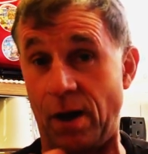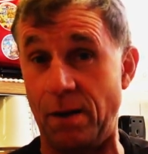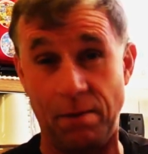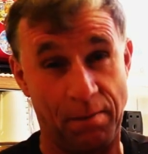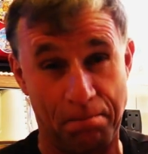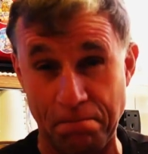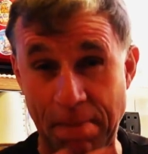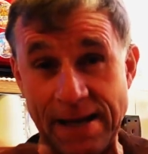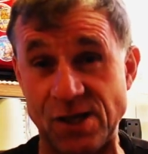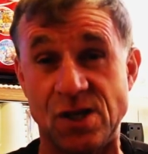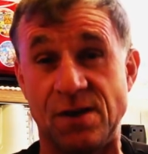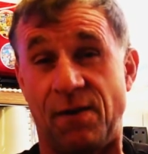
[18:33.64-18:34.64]

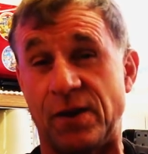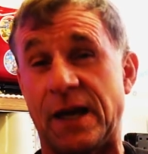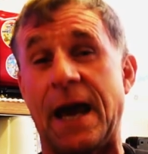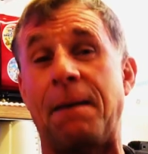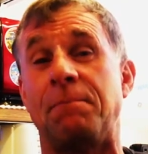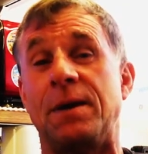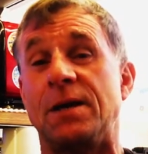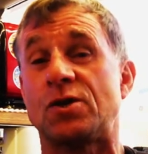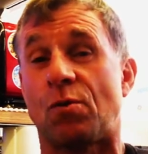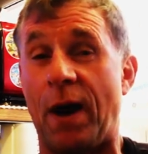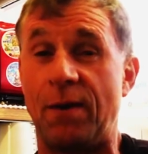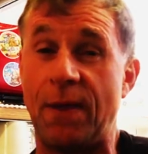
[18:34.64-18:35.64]
masses of other campings
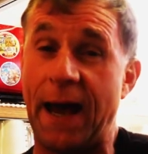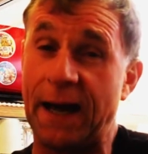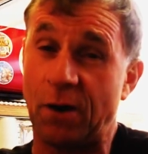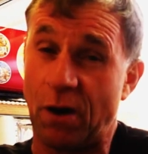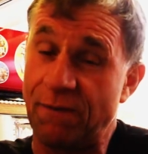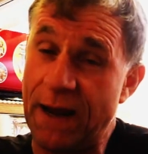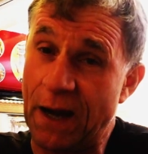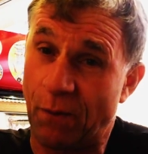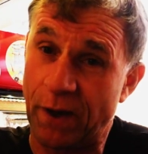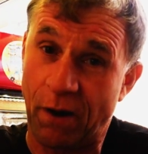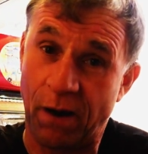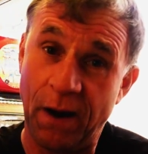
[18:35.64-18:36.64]
around that kind of
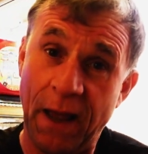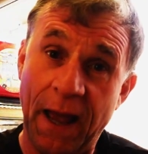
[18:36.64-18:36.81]
area,